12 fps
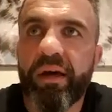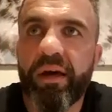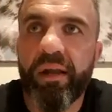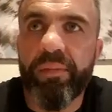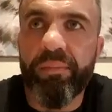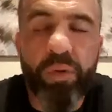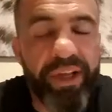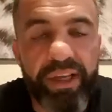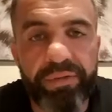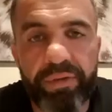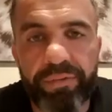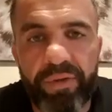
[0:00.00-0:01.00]
morning
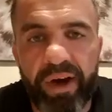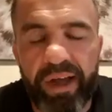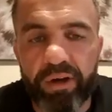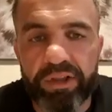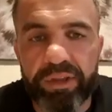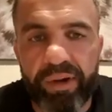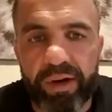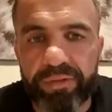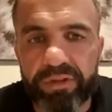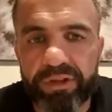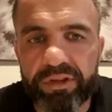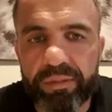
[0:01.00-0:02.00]
of the fight, I got to
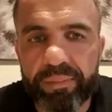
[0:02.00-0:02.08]
breakfast.